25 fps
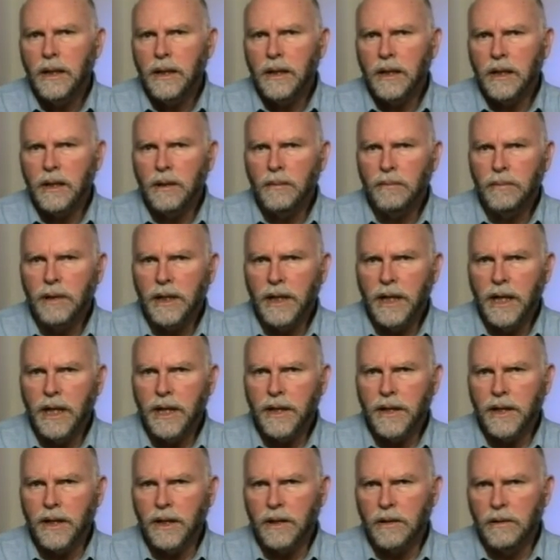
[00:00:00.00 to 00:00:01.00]
the complete
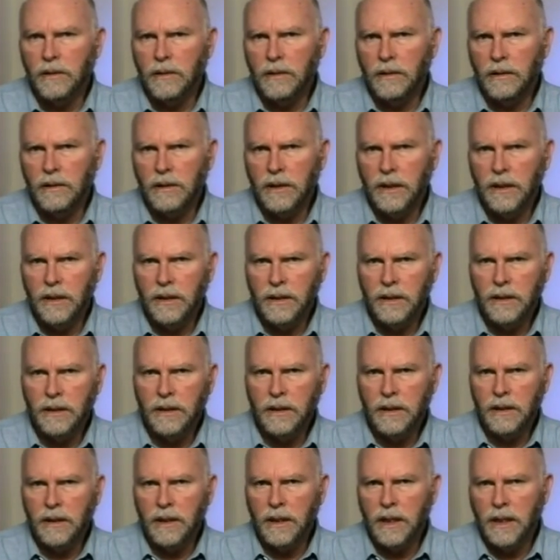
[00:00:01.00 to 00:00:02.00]
ethical
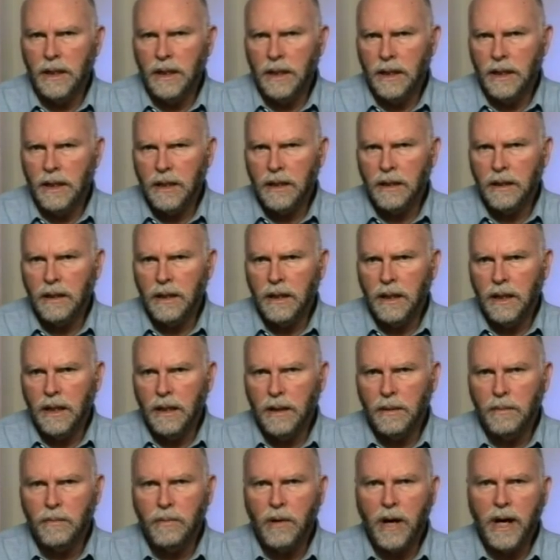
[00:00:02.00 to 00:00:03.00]
and uh, uh
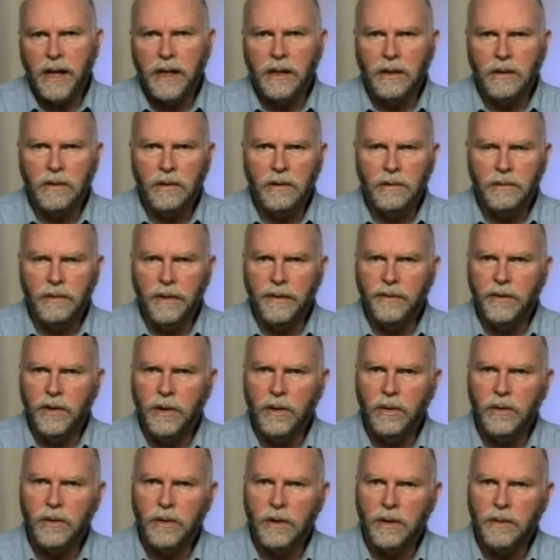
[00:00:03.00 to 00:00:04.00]
practical
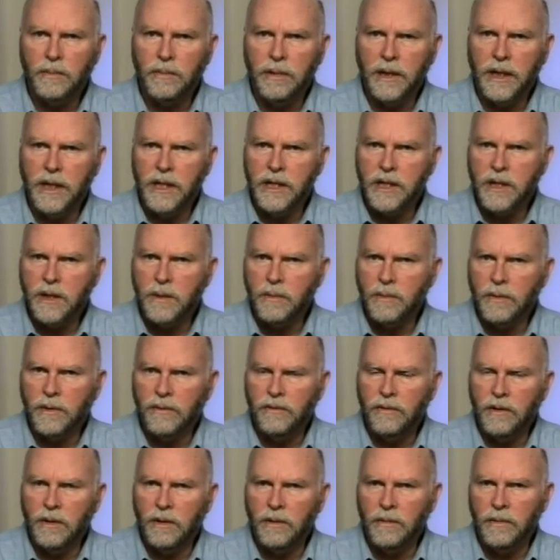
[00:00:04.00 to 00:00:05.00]
review took place
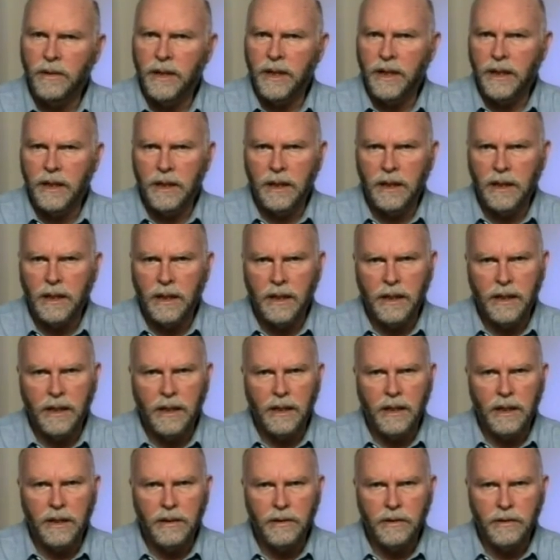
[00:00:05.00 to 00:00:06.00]
before we uh,
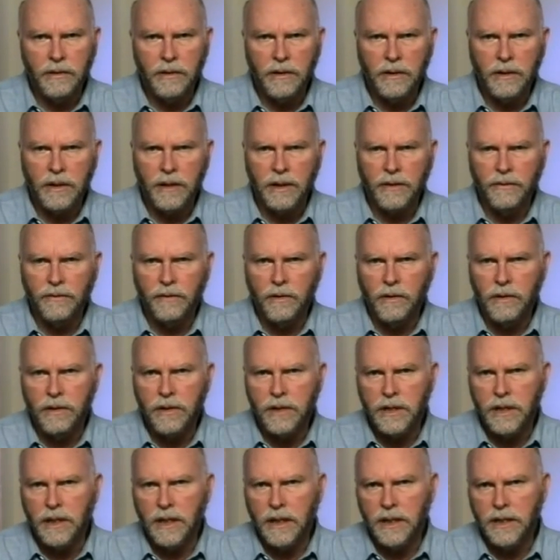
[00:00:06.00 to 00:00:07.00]
undertook the
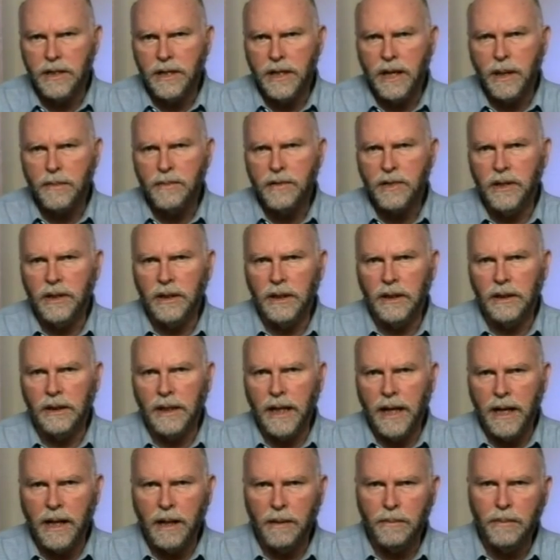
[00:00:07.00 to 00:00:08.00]
first uh, steps in the
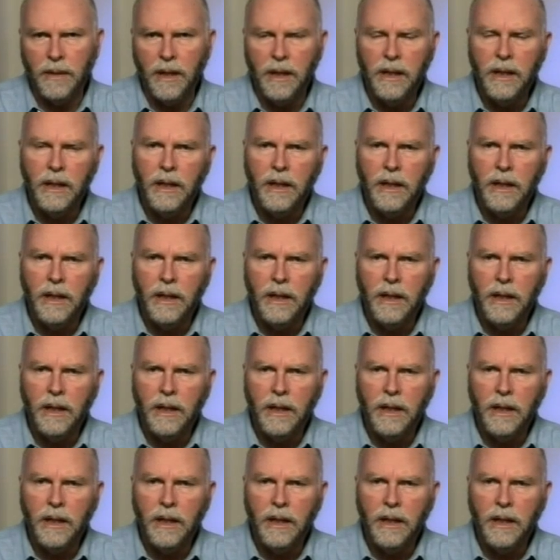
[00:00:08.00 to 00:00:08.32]
lab.